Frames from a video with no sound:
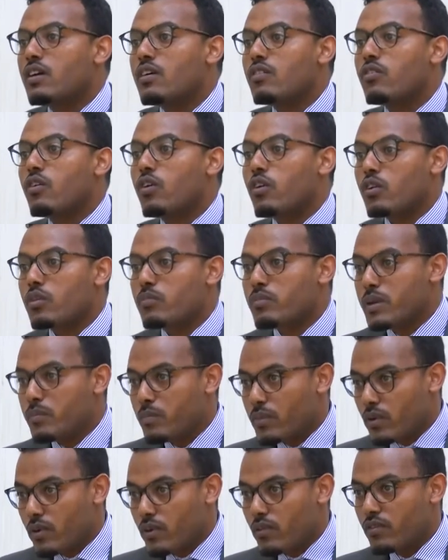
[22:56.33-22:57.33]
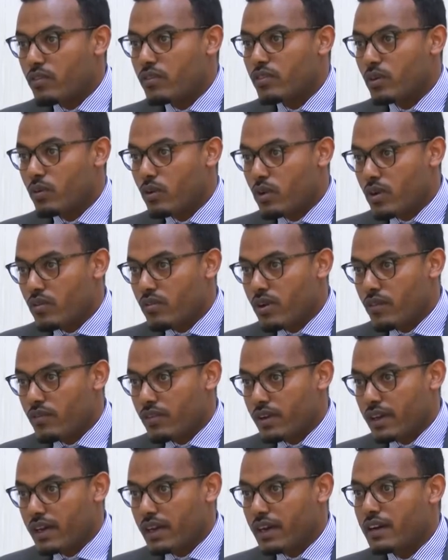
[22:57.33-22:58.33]
for people of the Horn of
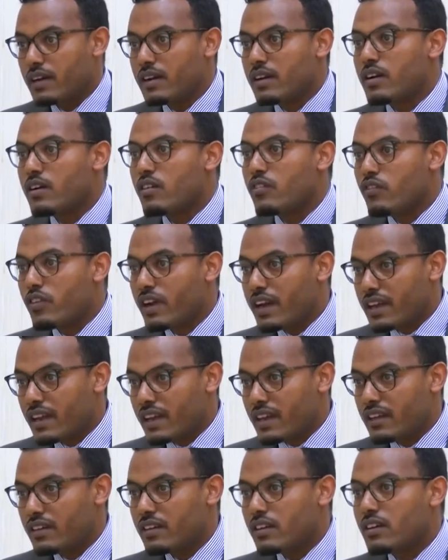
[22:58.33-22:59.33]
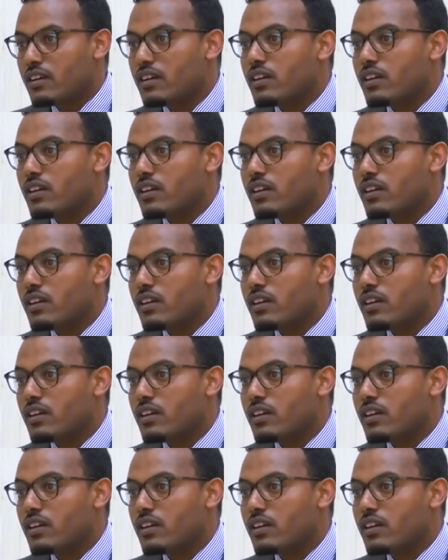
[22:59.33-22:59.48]
Africa, finally.